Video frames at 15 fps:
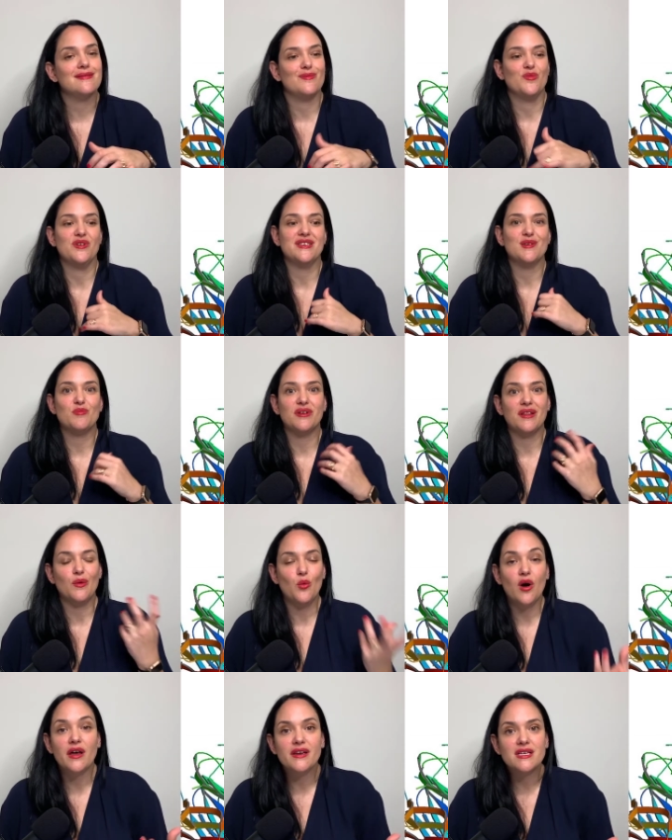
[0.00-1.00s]
We typically
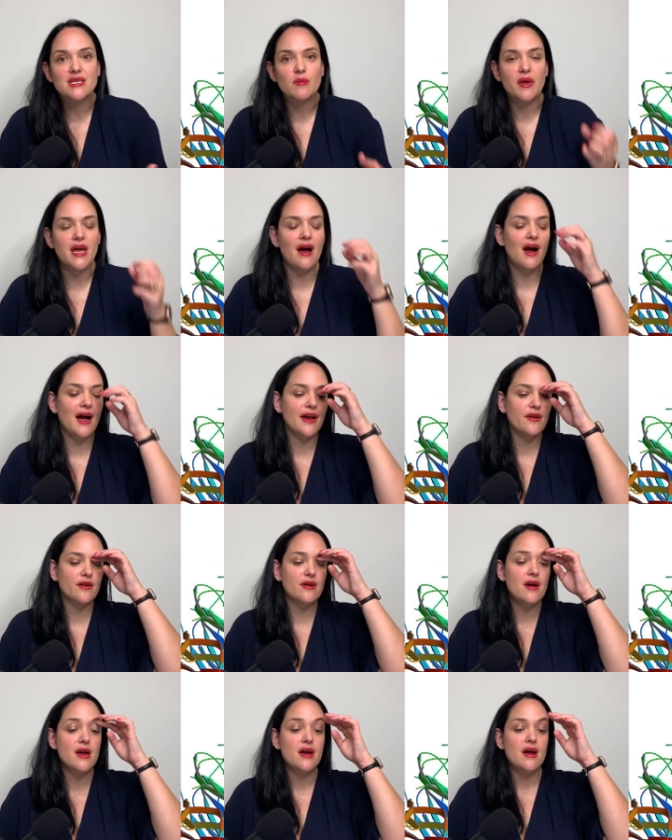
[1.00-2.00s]
want it to be
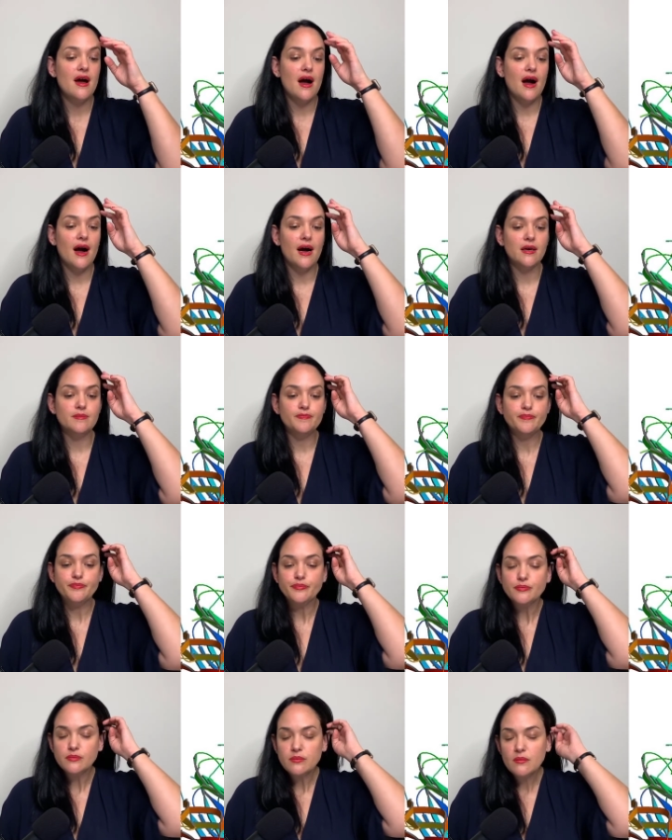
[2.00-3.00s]
higher.
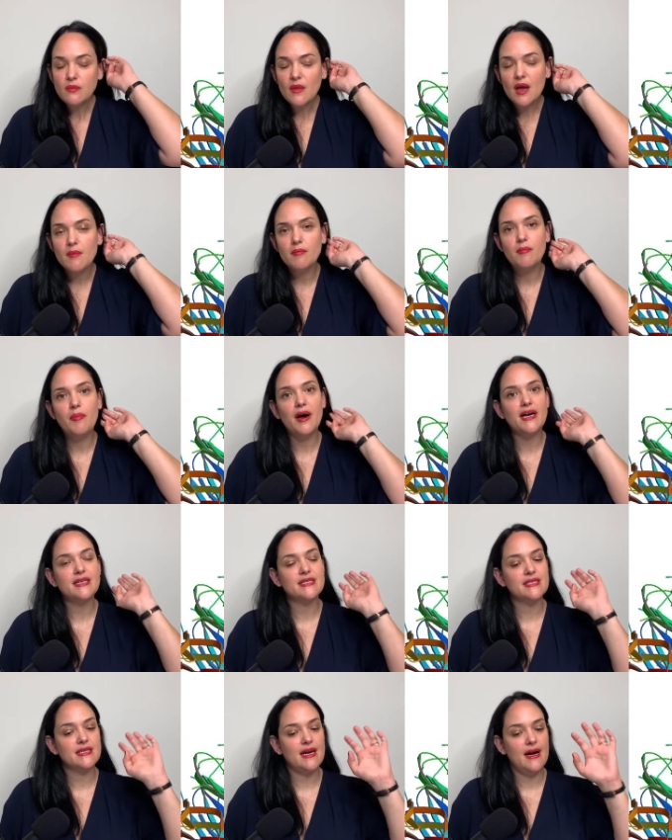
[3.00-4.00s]

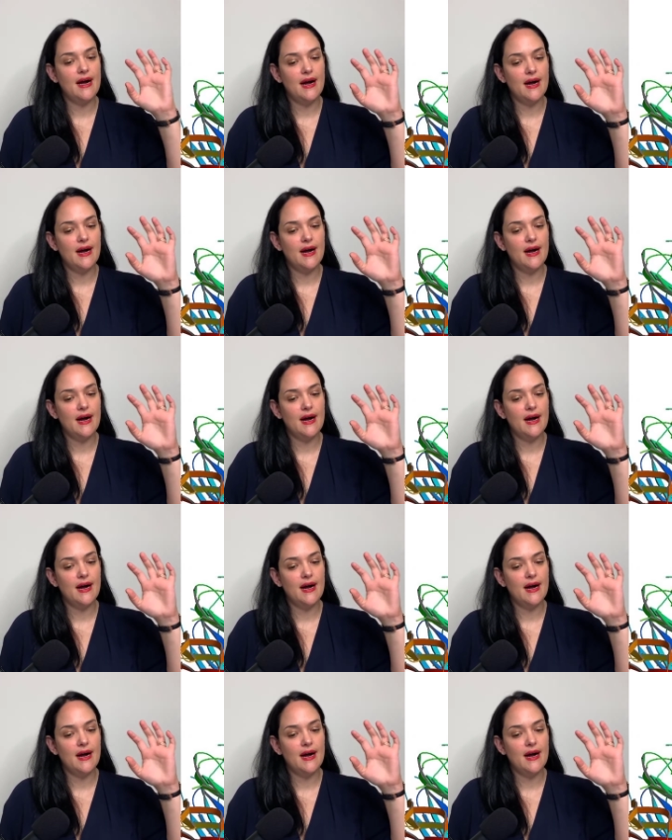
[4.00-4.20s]
But